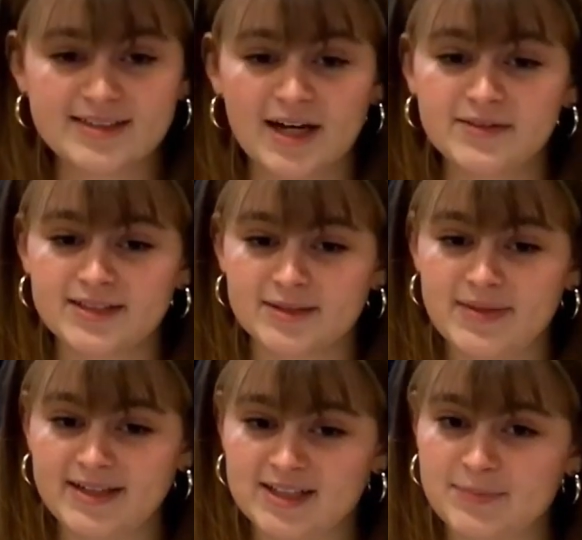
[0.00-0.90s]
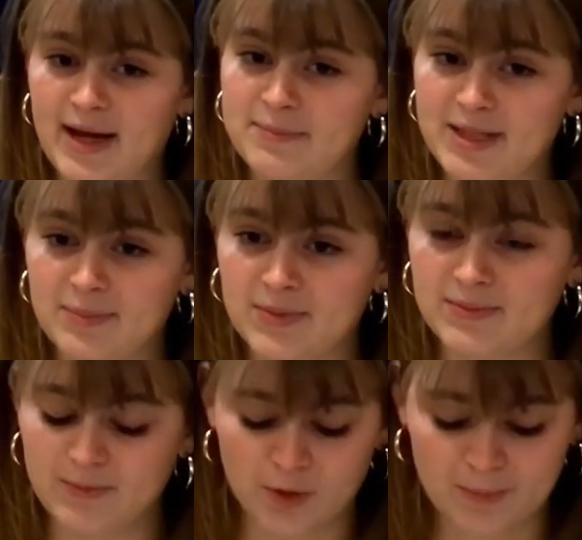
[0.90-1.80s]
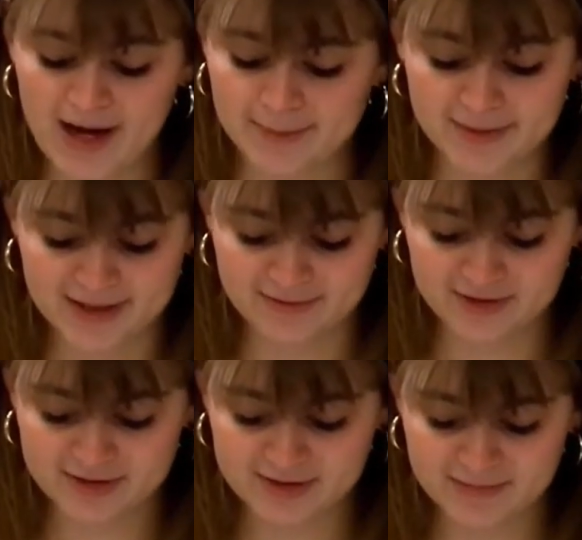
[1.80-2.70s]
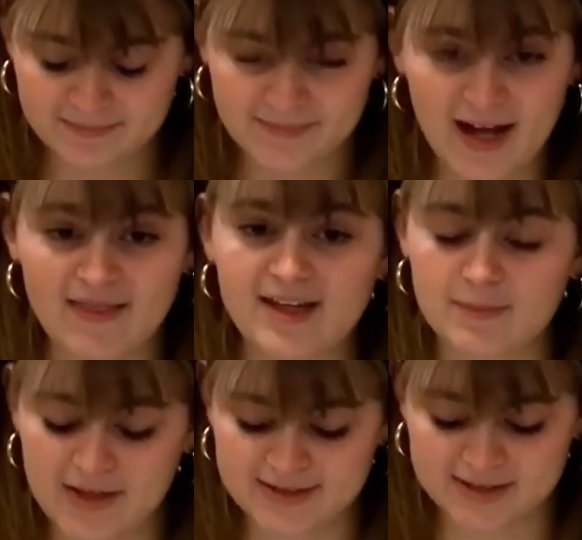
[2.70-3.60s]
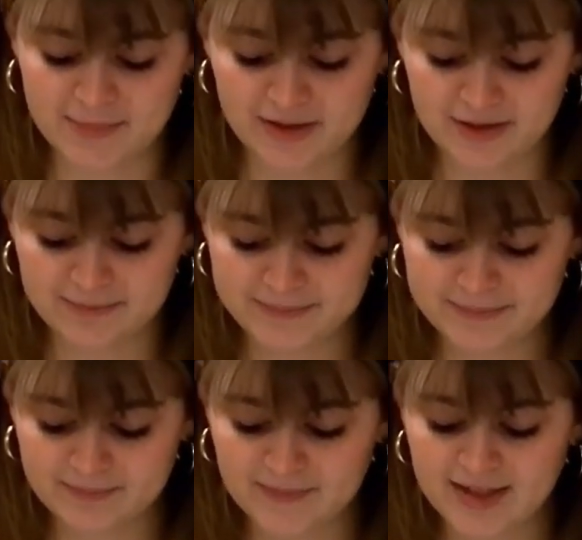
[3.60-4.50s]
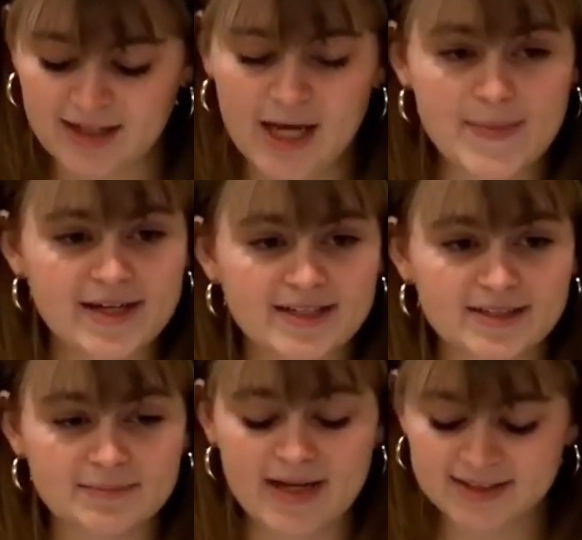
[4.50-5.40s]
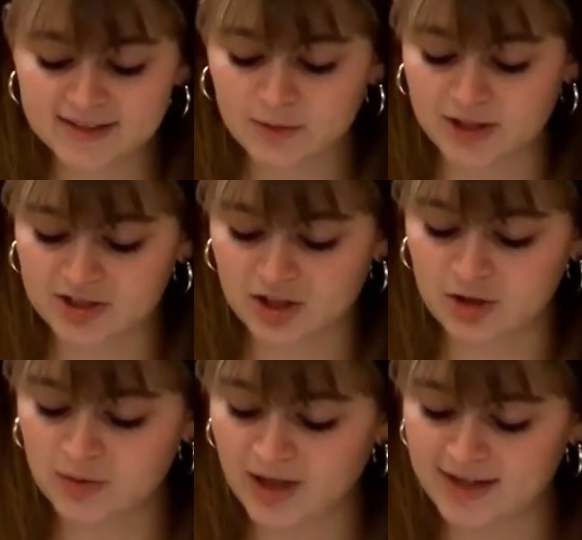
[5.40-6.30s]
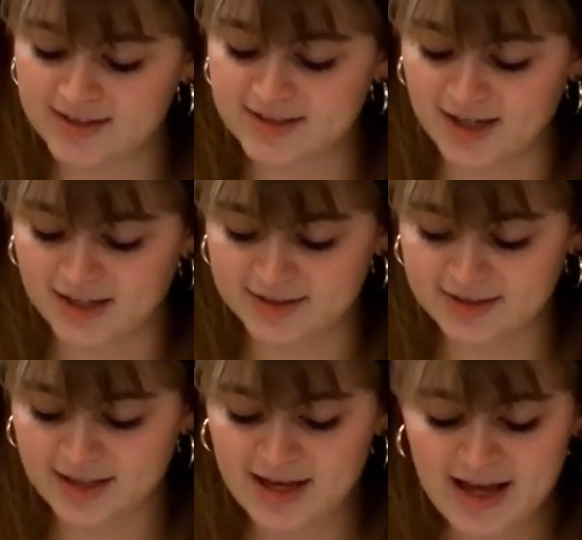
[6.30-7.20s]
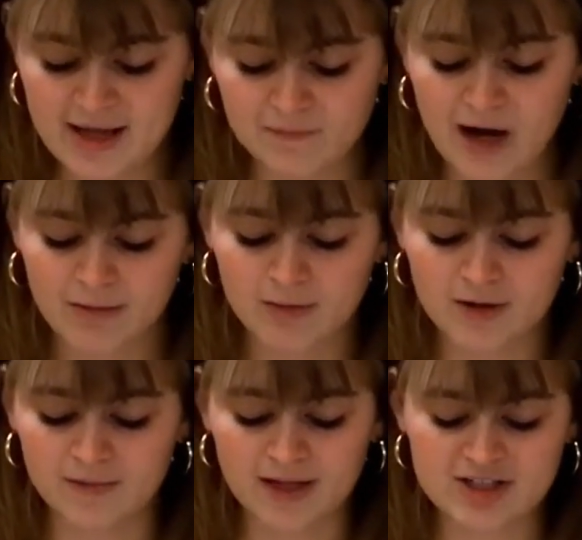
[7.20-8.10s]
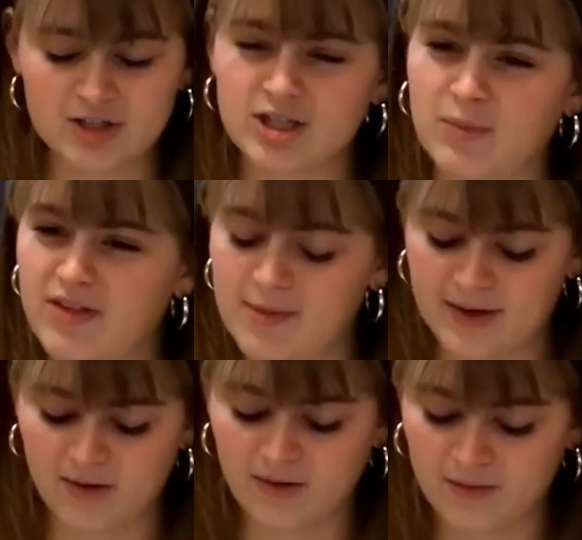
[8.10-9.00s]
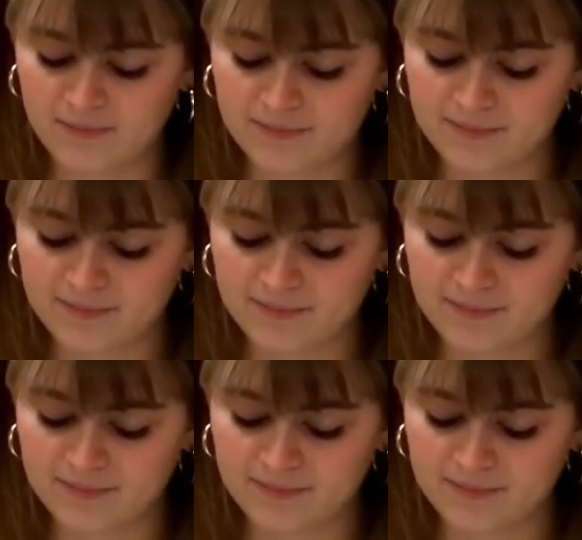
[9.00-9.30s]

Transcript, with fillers: Doubt doesn't make us bad people or bad believers. I think it makes us better. It make us, makes us question who God is to us and why we want a relationship with Him at all.